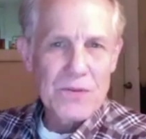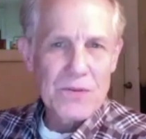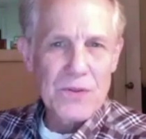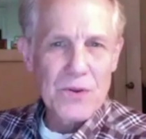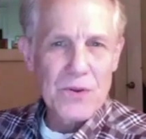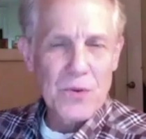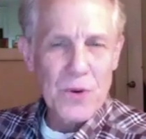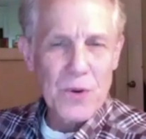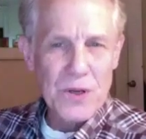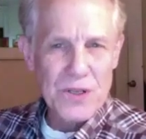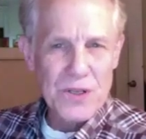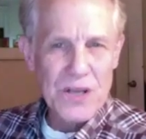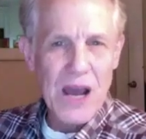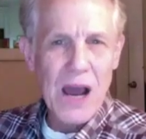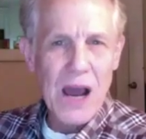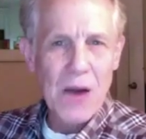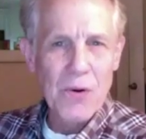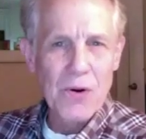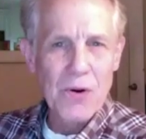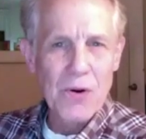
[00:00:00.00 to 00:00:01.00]
North
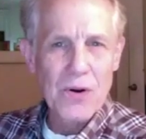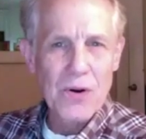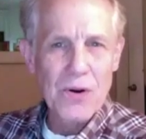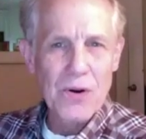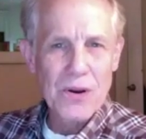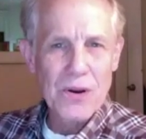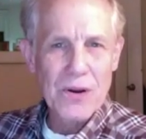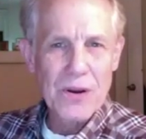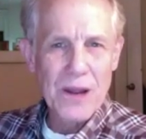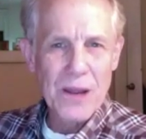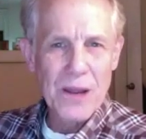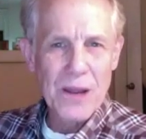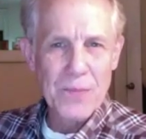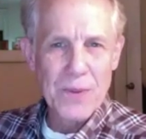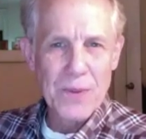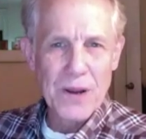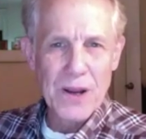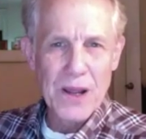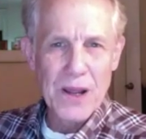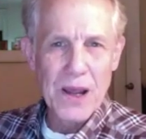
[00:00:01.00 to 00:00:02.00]
Tower had
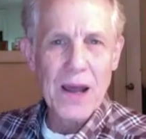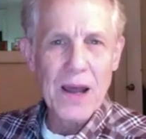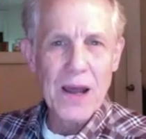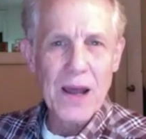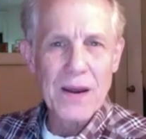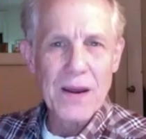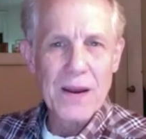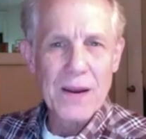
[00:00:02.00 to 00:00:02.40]
been hit.